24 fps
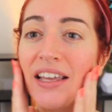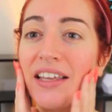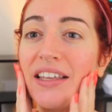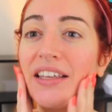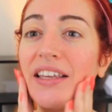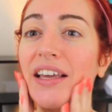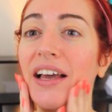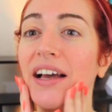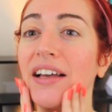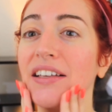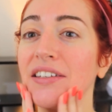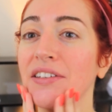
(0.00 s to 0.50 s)

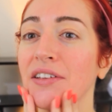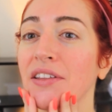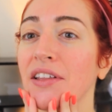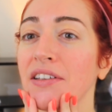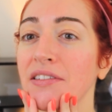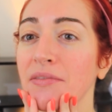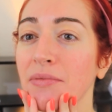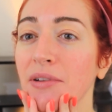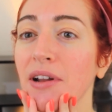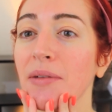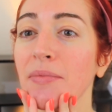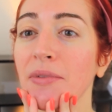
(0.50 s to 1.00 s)
yeah, so
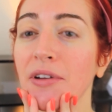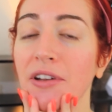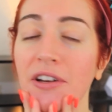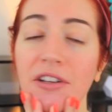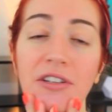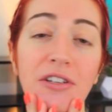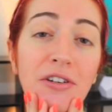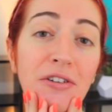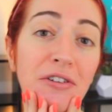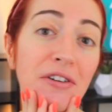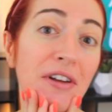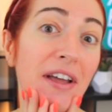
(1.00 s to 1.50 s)
that's what I'm going
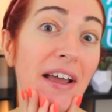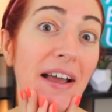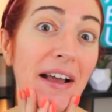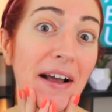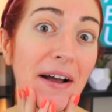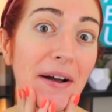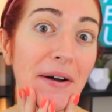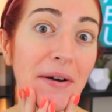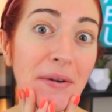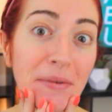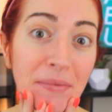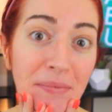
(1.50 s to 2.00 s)
to do
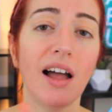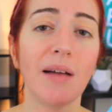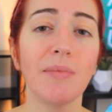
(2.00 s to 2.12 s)
now.